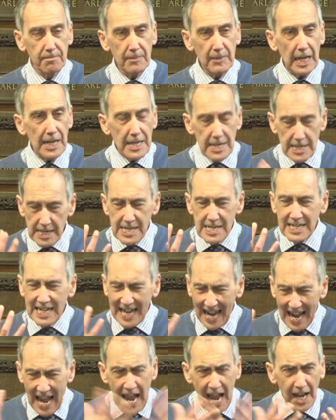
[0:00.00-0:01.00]
He, he
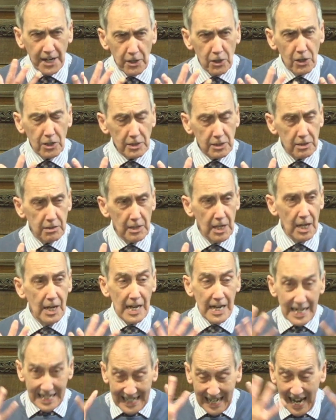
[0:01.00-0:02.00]
cannot,
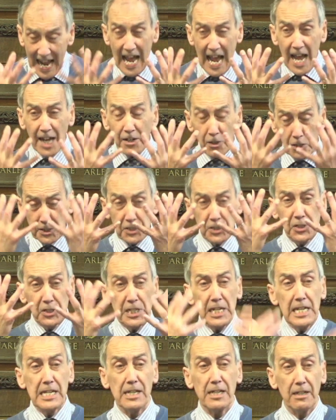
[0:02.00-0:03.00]
cannot
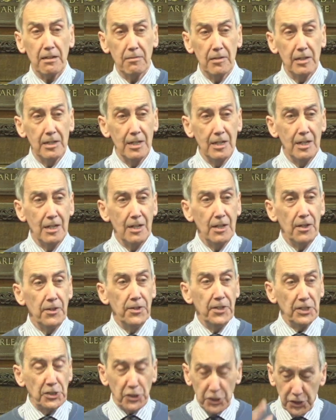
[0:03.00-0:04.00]
see
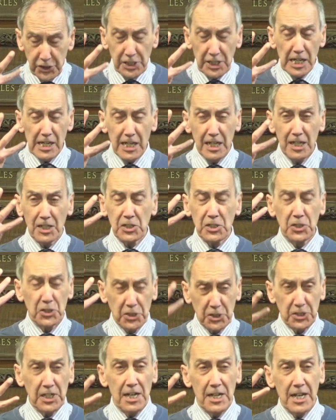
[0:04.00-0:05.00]
the sheer
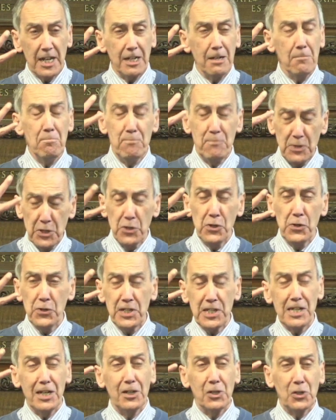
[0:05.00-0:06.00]
stunning
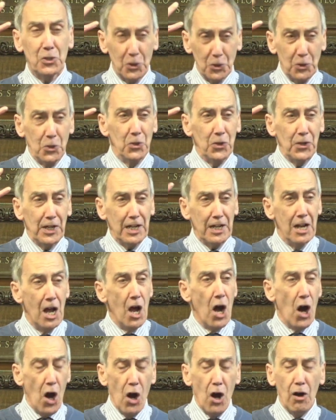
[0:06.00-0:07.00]
beauty and glory
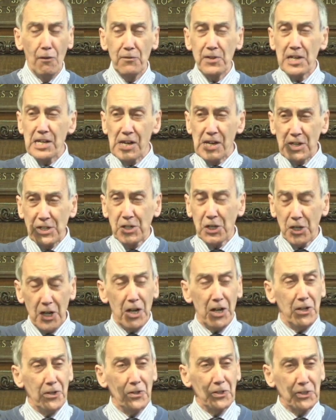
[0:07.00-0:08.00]
of the
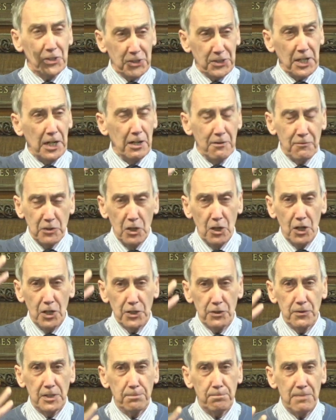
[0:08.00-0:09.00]
eternal Son of God
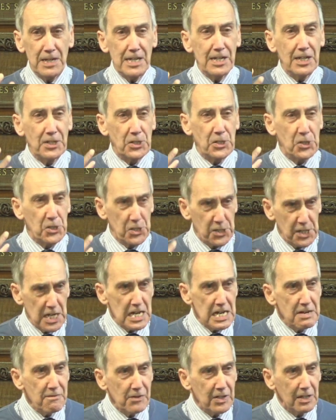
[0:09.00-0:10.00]
who has been his
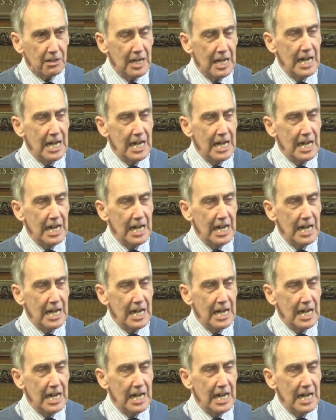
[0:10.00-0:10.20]
Savior.